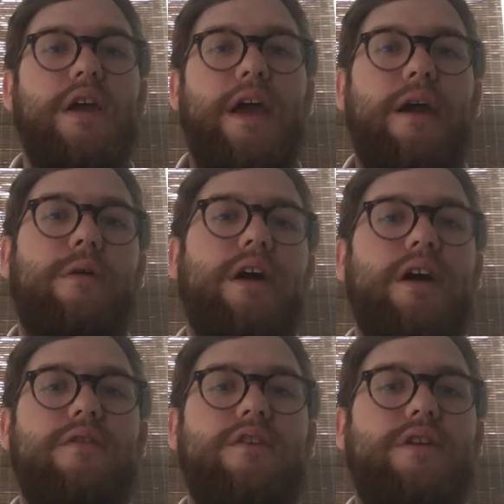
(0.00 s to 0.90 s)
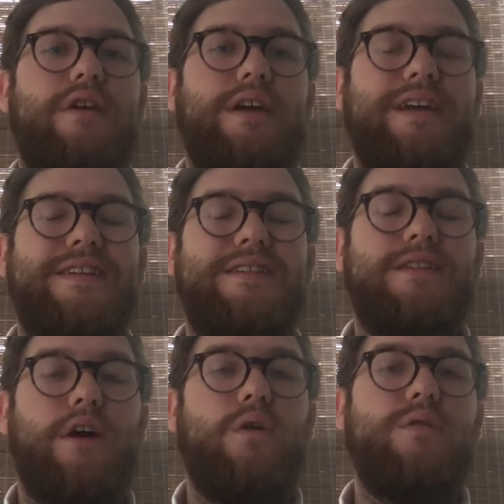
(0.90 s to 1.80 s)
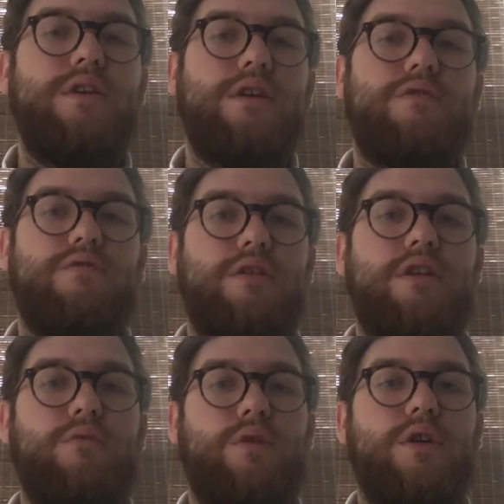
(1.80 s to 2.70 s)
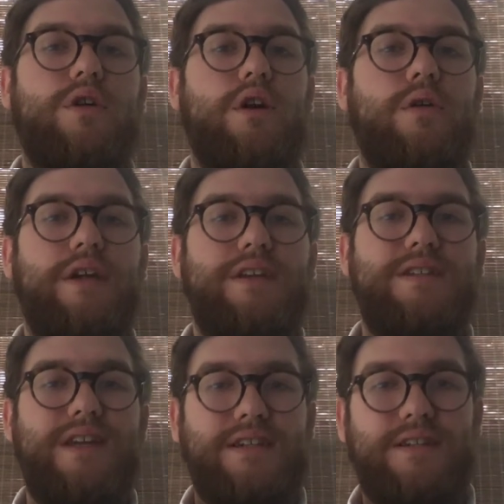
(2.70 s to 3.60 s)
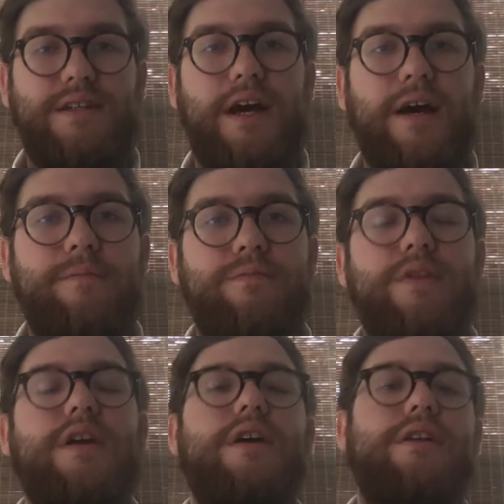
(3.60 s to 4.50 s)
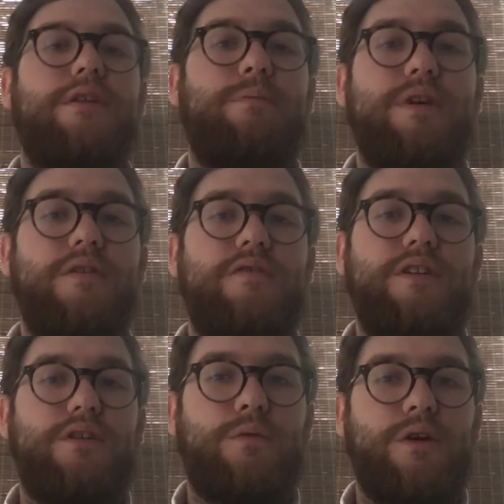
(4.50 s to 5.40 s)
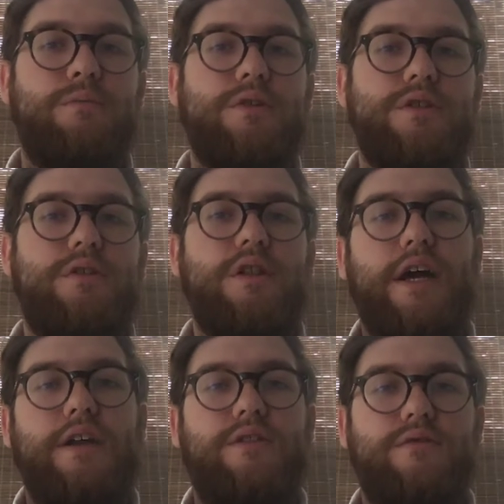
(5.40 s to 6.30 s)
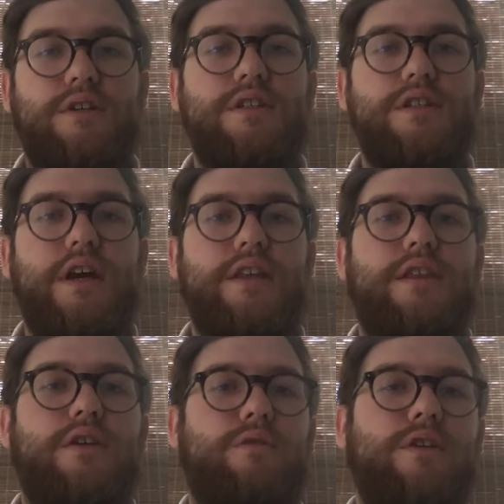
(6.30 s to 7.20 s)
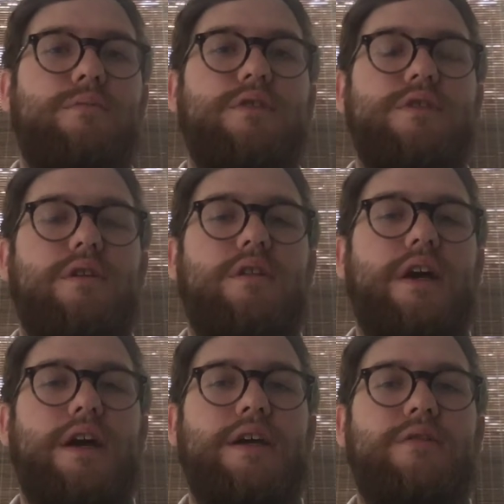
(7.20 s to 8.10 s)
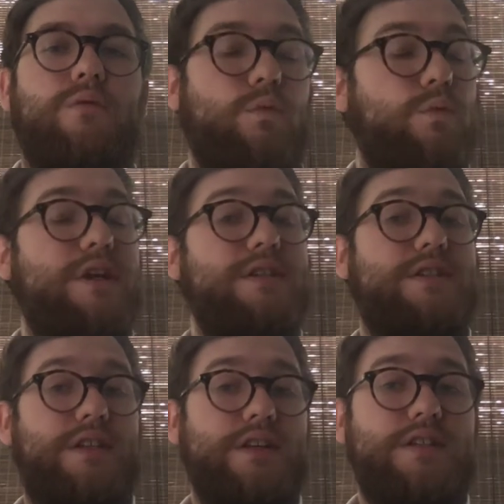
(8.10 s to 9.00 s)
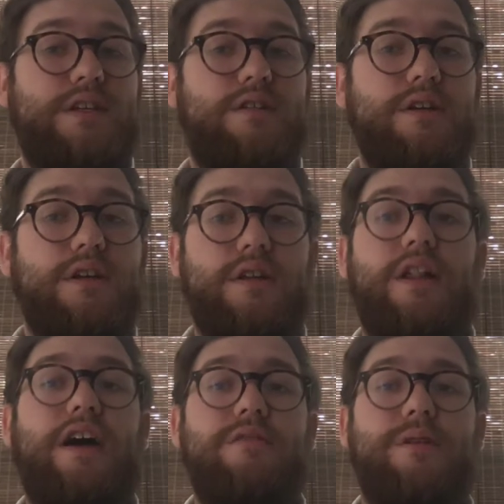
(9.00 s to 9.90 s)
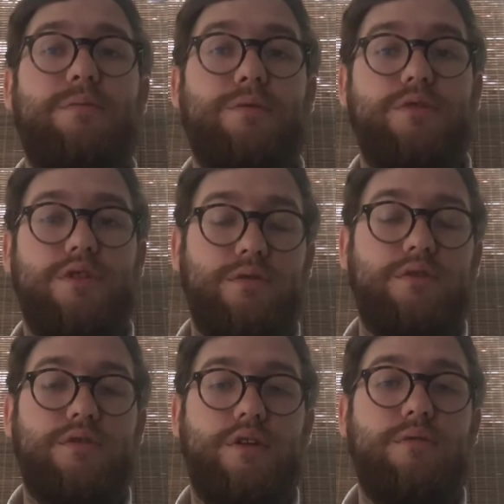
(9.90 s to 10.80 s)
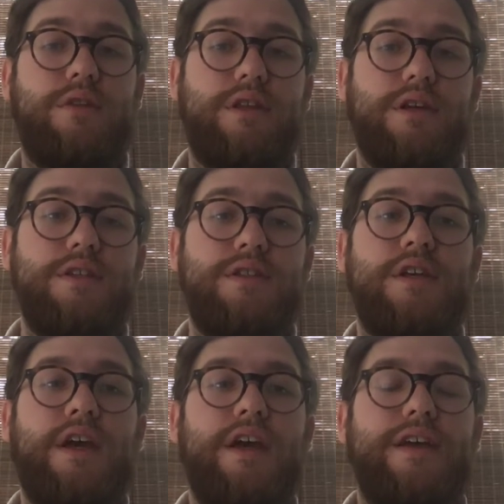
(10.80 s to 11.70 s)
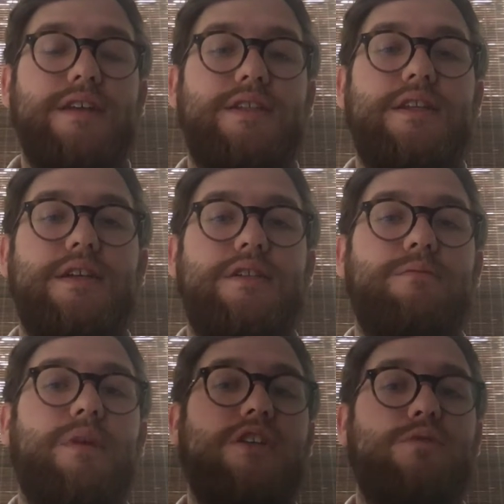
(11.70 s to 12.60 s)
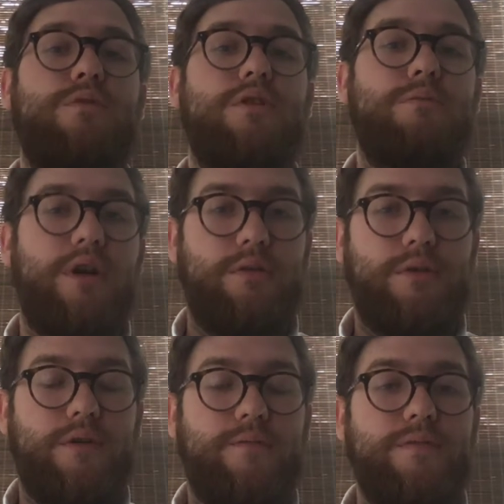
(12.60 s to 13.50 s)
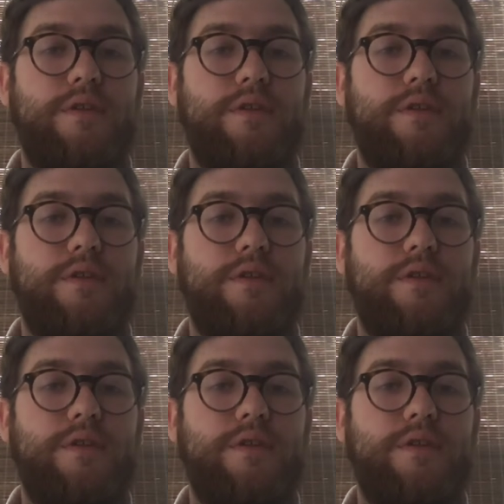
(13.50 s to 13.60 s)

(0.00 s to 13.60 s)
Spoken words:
However, it's only going to really work on a desktop. The benefit to QuickBooks Online, and the reason I think QuickBooks Online wins this area, and a lot of people do agree with this, is that it is much more mobile.